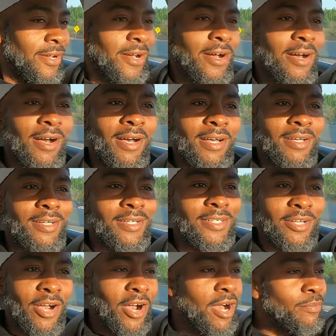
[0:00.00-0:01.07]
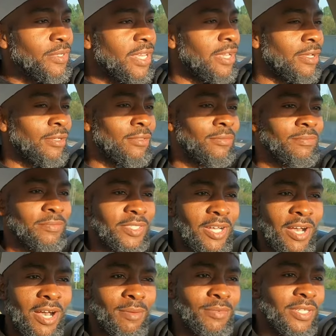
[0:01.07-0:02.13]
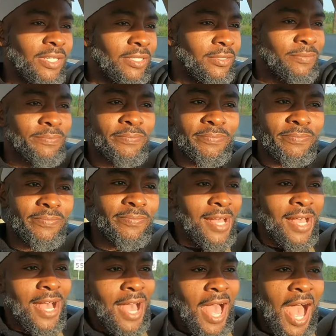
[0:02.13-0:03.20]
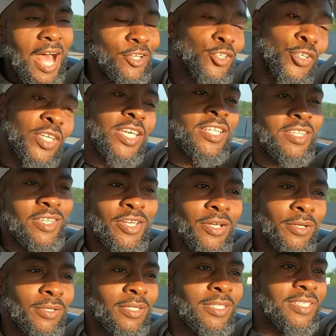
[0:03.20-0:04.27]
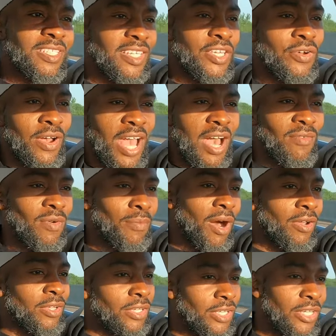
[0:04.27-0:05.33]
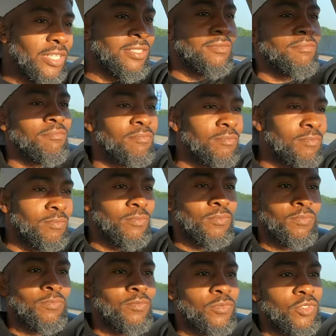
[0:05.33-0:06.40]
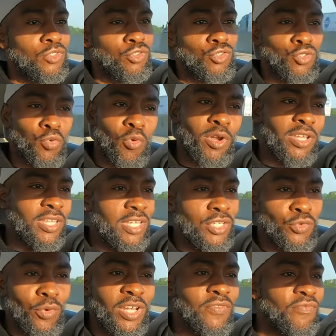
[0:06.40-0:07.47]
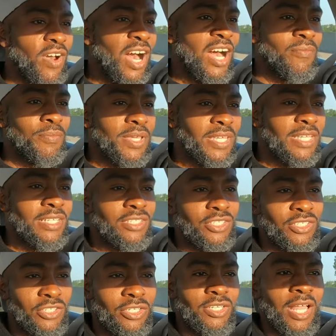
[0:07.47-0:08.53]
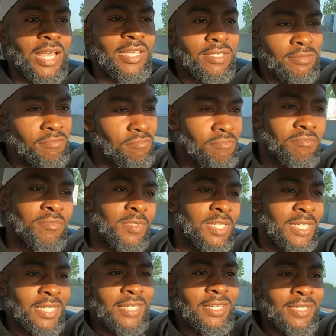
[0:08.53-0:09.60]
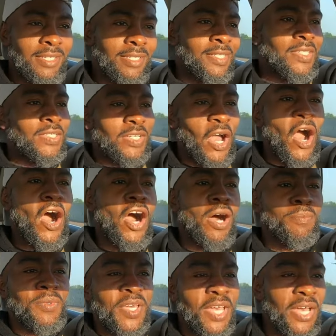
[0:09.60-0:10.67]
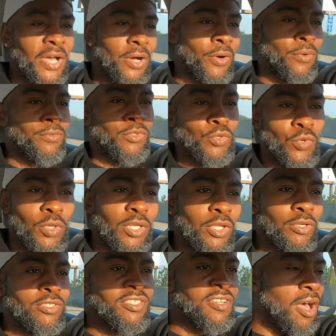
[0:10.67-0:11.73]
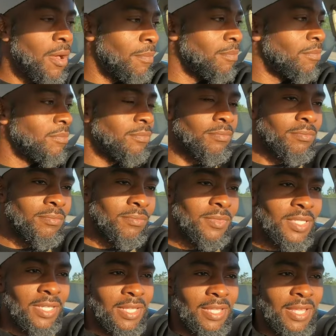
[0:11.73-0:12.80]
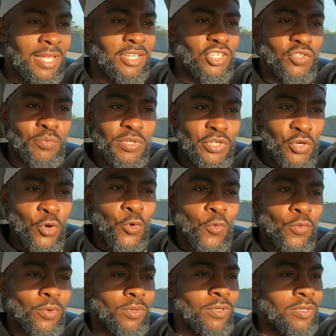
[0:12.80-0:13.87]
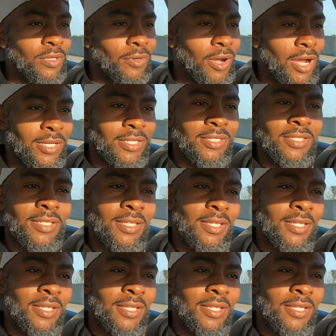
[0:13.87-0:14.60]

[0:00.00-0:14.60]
Calm down. Calm down. I should get there and still have about a good 20, 25 minutes to, like, calm down, do a little something. Just be cool, right?